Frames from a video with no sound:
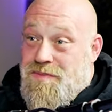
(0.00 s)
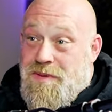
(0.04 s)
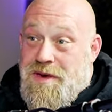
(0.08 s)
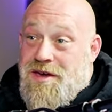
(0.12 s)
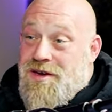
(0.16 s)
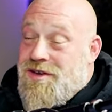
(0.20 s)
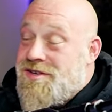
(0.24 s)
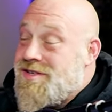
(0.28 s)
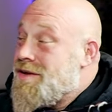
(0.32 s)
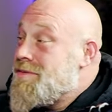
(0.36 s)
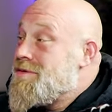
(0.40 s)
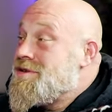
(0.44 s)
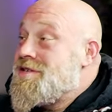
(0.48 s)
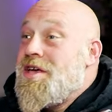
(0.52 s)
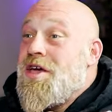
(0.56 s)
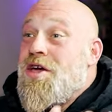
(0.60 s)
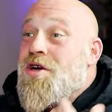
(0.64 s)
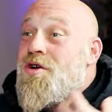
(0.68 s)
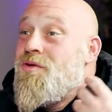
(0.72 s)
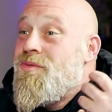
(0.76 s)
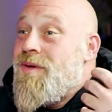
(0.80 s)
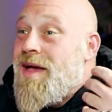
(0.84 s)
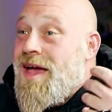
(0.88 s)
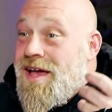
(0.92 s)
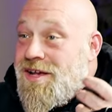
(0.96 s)
because right, we'll I was
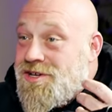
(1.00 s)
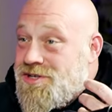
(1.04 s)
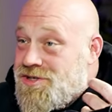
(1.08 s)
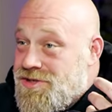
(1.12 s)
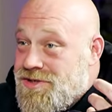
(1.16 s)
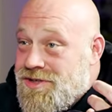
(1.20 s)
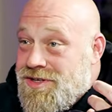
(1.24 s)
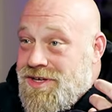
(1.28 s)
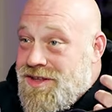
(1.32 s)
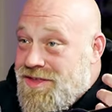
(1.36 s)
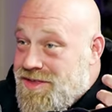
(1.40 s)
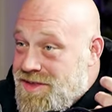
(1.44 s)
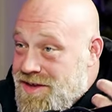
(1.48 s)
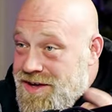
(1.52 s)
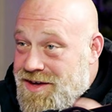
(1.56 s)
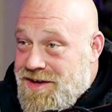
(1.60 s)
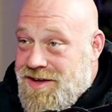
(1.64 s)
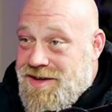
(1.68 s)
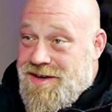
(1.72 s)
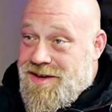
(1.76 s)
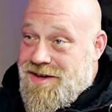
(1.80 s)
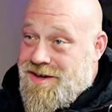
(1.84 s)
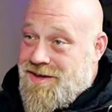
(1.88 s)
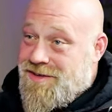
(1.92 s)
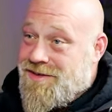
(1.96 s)
irrationally that.
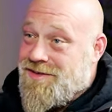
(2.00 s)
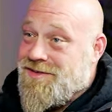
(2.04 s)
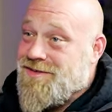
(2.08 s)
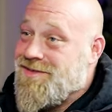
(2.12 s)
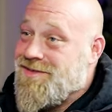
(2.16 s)
Thinking.